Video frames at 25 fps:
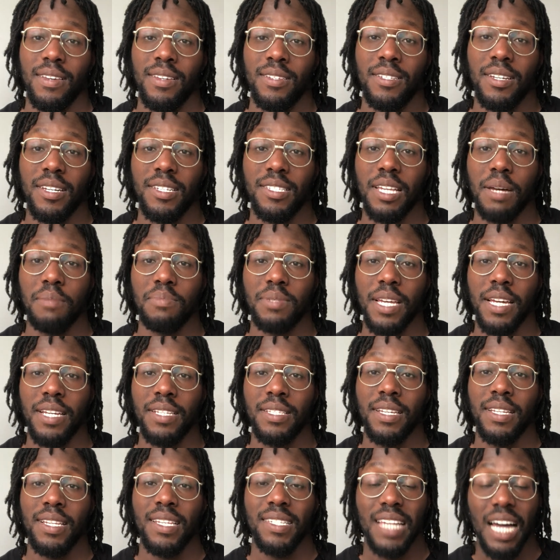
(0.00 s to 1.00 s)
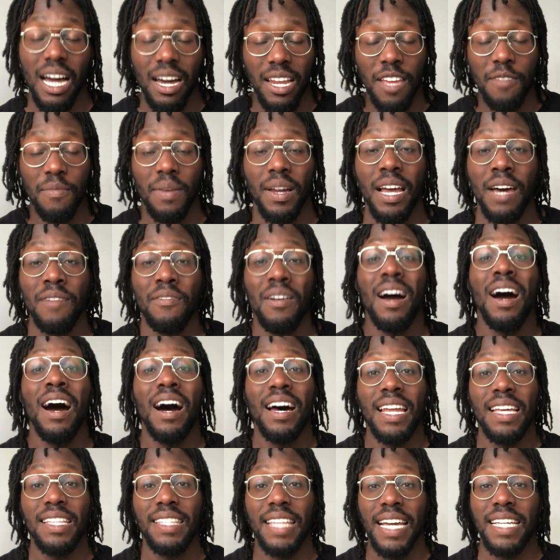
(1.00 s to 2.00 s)
You know what I'm saying to you? This is how I live my life
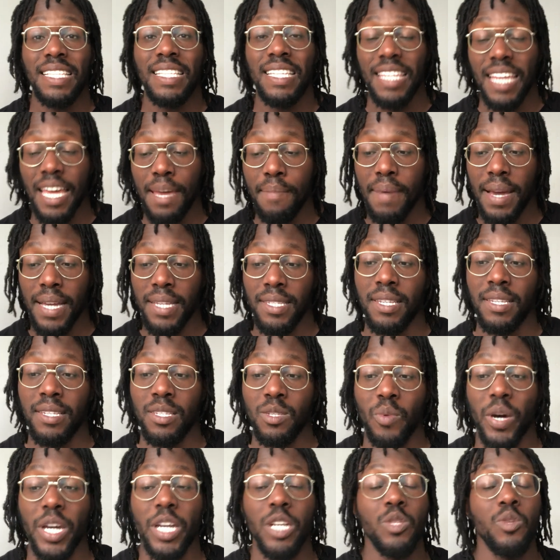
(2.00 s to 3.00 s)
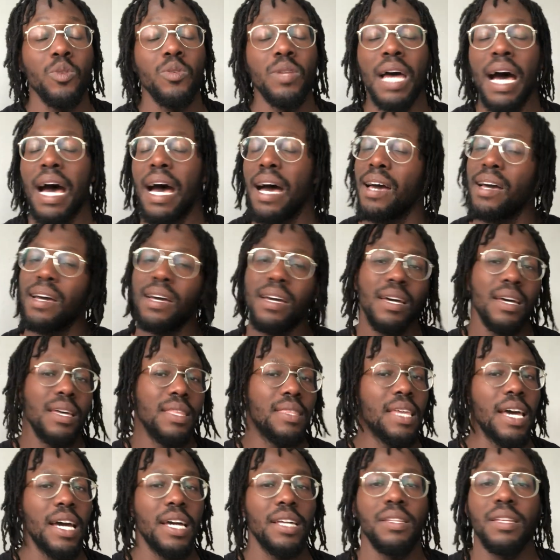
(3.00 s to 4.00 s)
on a day-to-day basis. When you do that,
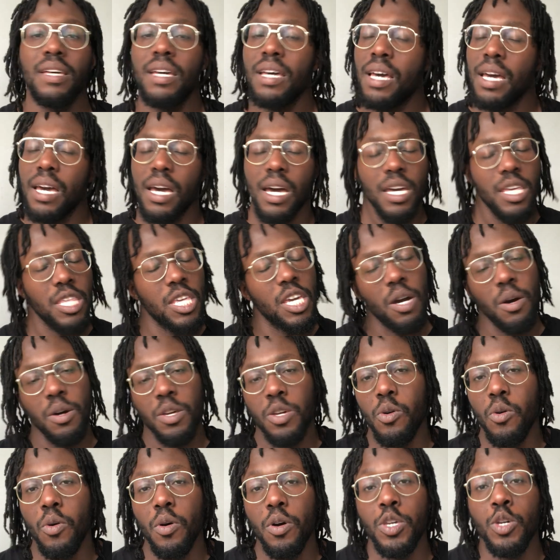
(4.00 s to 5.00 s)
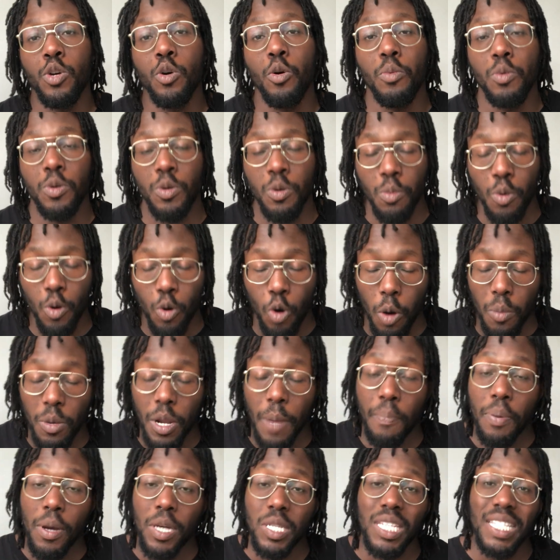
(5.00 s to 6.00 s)
then you become
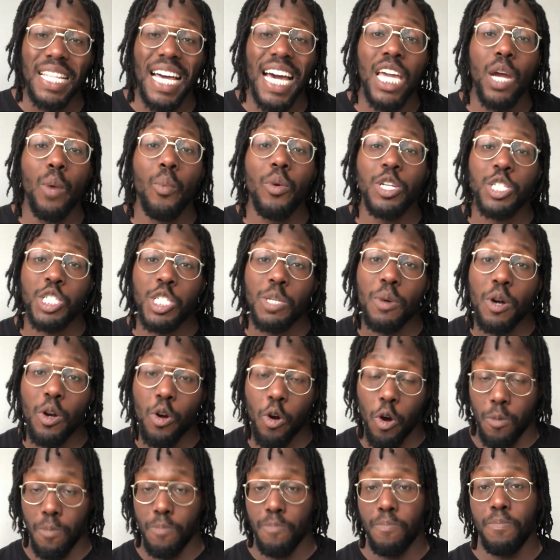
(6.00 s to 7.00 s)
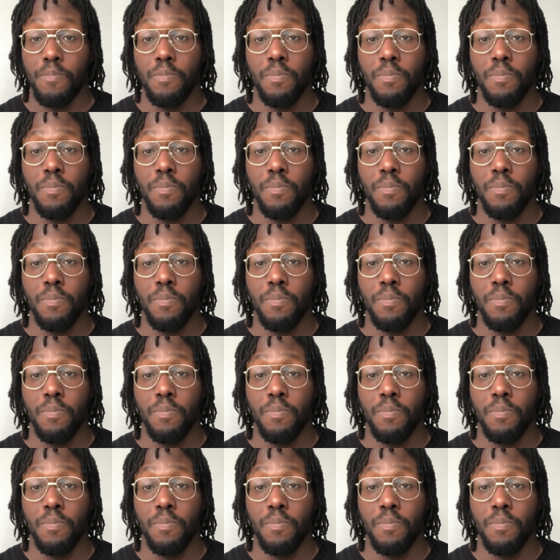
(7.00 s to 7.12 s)
the person that you wish to become.